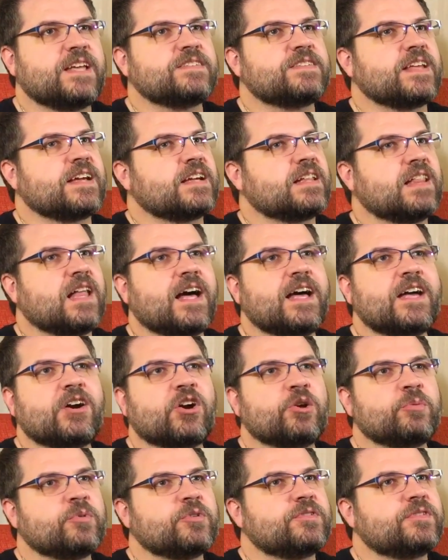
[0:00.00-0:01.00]
he has that Gly
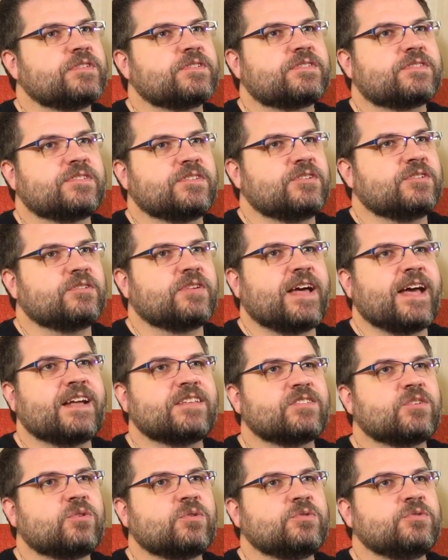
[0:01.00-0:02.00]
armor that
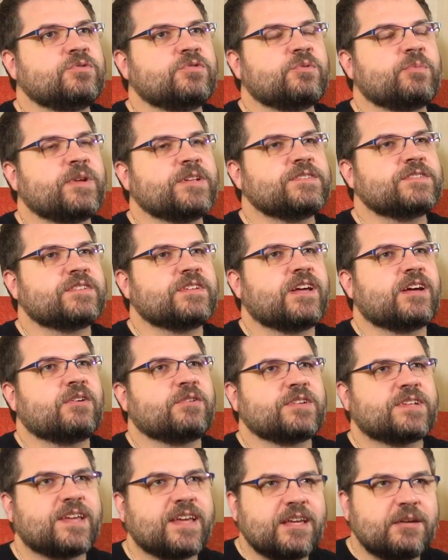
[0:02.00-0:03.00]
adds a whole new dimension now,
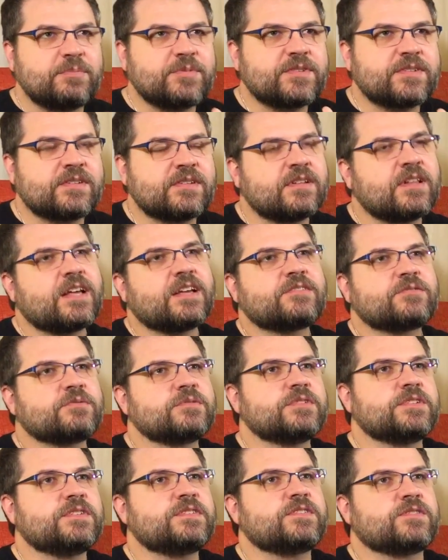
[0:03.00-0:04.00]
and capes in the last
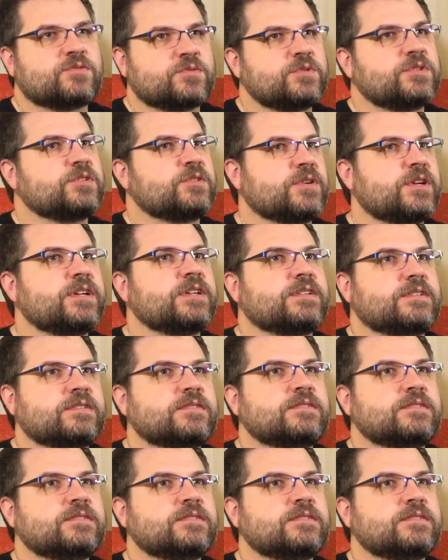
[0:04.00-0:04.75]
release. It's really great.